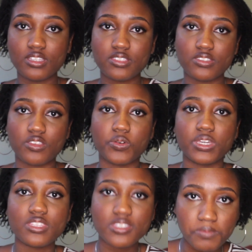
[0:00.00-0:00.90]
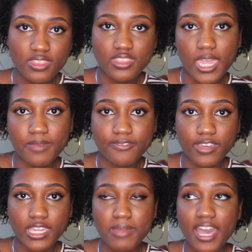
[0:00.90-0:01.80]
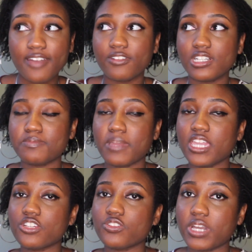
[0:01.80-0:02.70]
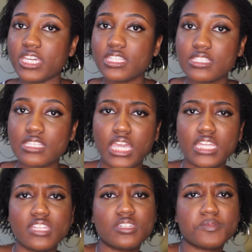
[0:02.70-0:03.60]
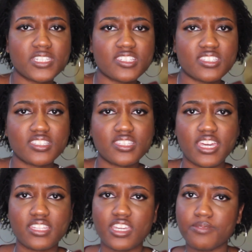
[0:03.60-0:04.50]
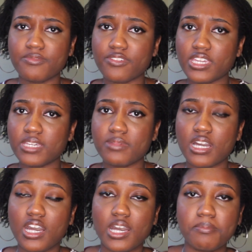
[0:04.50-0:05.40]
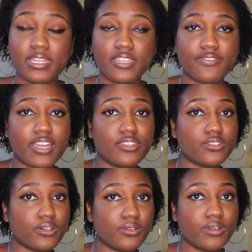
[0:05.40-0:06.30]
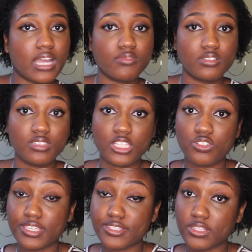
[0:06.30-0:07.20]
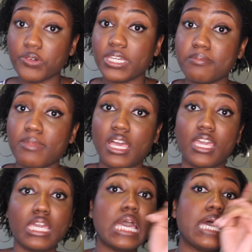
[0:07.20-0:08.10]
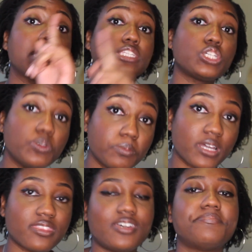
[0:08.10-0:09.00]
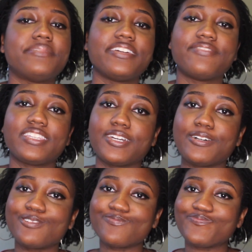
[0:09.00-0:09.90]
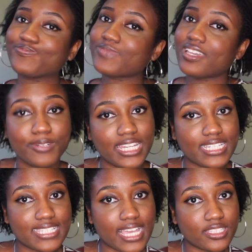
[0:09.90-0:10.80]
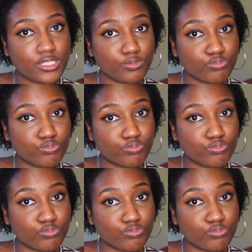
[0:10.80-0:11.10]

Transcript: So in this month time frame, I've washed my hair twice, and I think I'm going to stick to that time frame. But if I don't, I will let you guys know in my 2-month update video what I decide to do